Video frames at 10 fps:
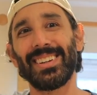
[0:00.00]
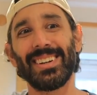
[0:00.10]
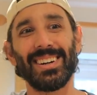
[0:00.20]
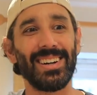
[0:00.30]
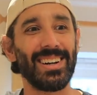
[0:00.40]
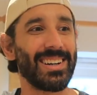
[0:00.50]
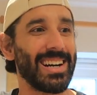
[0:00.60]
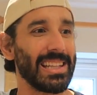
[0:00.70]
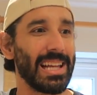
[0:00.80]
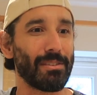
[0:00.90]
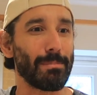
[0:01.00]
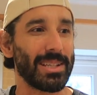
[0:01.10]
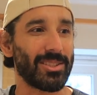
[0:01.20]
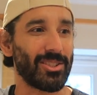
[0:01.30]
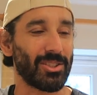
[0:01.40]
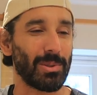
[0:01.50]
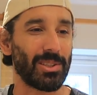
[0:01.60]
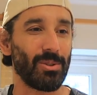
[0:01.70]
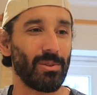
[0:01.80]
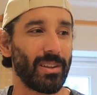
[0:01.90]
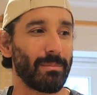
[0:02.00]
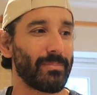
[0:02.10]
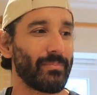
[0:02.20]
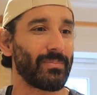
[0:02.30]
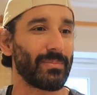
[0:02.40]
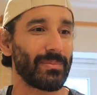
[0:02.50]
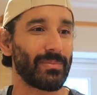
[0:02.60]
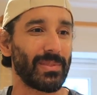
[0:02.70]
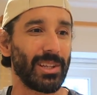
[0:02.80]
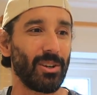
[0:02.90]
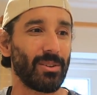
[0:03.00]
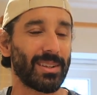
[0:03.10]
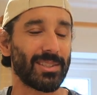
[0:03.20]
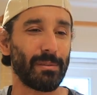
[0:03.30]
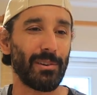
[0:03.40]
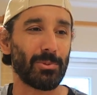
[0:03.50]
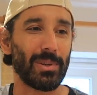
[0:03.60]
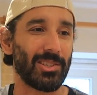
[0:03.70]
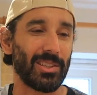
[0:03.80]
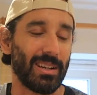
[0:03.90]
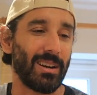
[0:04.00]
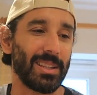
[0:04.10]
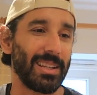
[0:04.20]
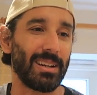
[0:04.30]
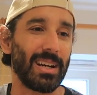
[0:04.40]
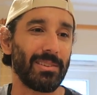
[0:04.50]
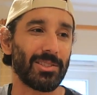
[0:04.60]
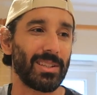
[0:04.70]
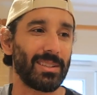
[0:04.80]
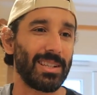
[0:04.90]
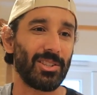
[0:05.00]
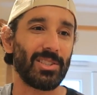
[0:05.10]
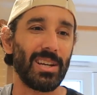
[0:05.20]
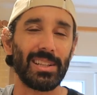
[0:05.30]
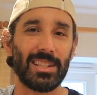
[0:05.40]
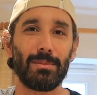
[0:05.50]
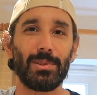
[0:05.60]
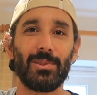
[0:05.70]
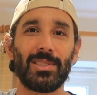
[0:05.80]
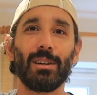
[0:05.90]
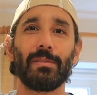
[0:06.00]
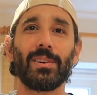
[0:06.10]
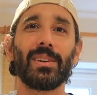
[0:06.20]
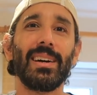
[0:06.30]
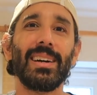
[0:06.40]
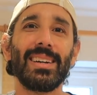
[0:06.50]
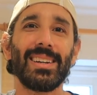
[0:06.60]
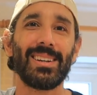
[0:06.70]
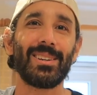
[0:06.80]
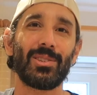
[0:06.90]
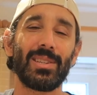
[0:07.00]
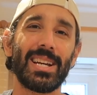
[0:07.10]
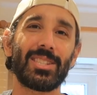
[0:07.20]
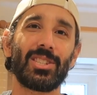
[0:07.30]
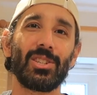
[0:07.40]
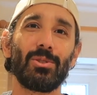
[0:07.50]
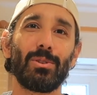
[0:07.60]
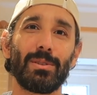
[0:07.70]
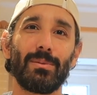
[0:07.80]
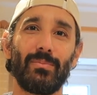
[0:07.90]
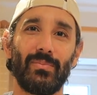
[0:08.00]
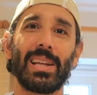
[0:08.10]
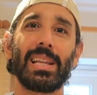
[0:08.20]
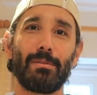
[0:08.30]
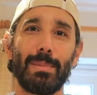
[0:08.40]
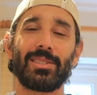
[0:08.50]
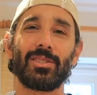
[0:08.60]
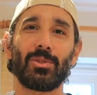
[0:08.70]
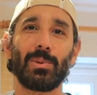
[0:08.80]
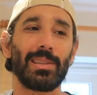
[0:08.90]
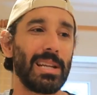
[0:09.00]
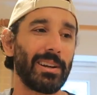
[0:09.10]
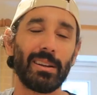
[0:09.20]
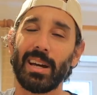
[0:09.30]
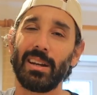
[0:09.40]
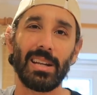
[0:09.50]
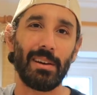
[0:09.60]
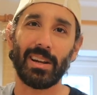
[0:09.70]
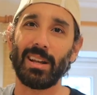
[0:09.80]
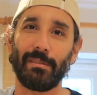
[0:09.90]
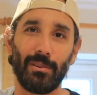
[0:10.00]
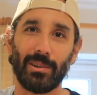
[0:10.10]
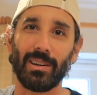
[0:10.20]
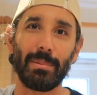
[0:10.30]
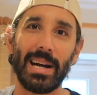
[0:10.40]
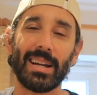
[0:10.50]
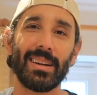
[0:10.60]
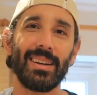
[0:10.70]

I left messages with 2 of them, you know, because the first one I just like, all right, it just sounded like some dude's cell phone. So the next 2 I left messages with, never got a phone call back.